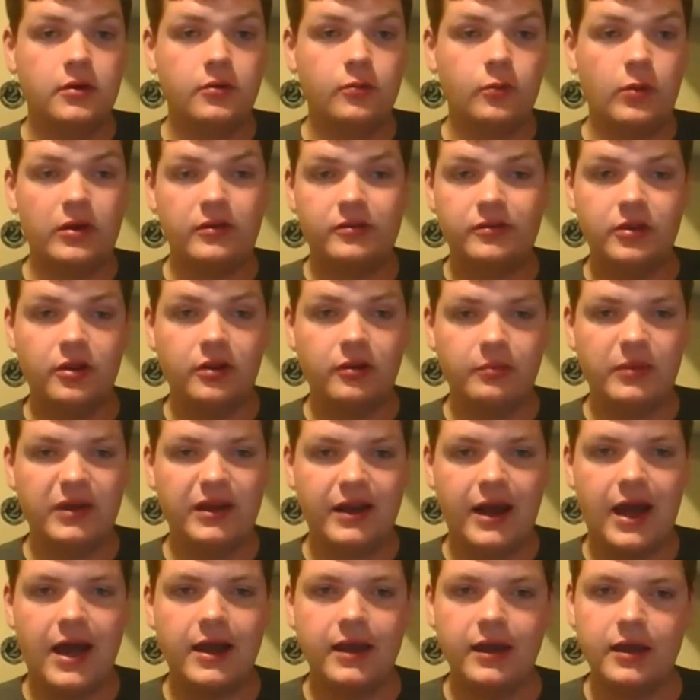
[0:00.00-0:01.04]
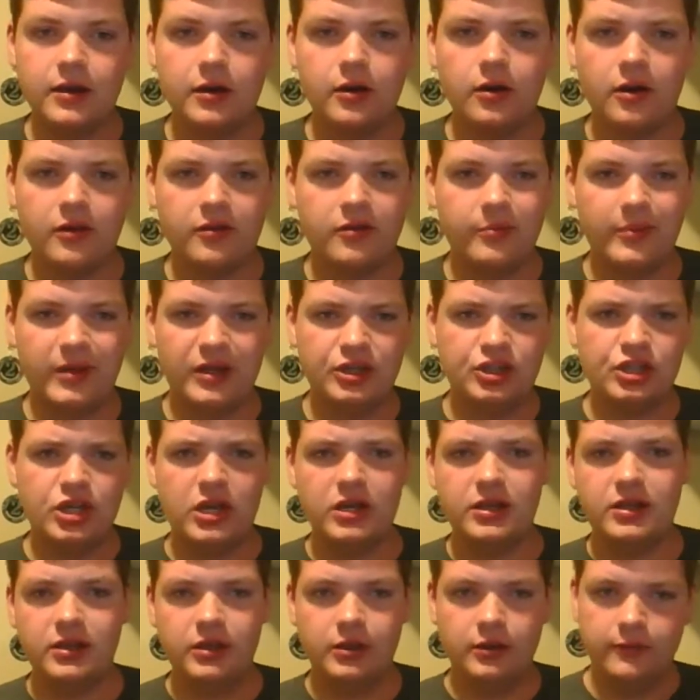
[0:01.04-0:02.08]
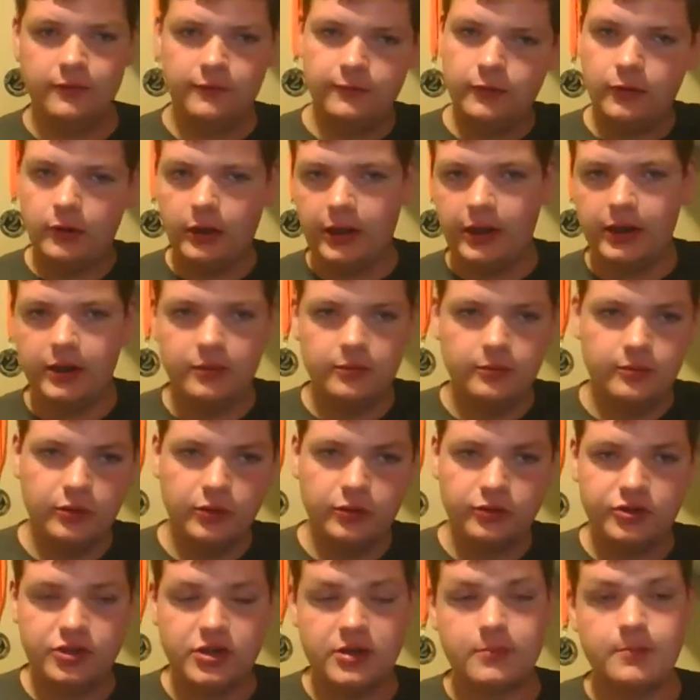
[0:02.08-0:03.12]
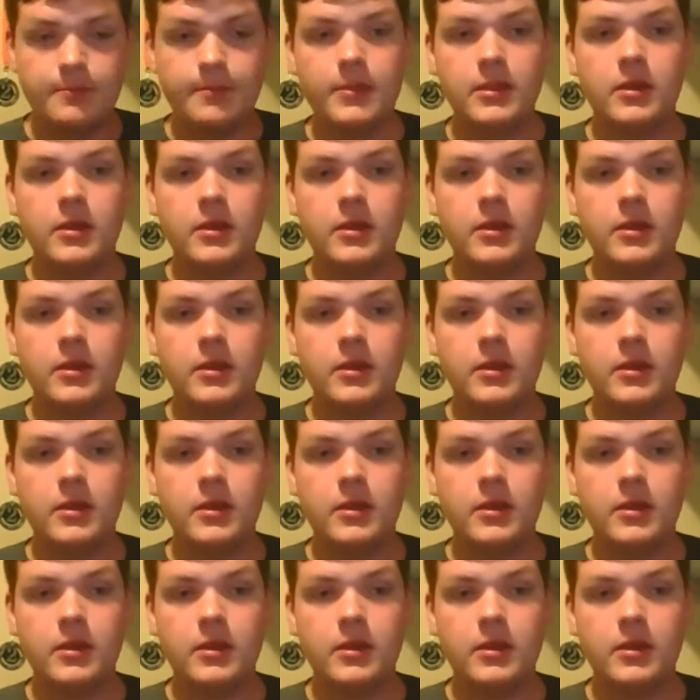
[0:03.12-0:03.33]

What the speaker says: while still being high-end and also make JT full head bullshit.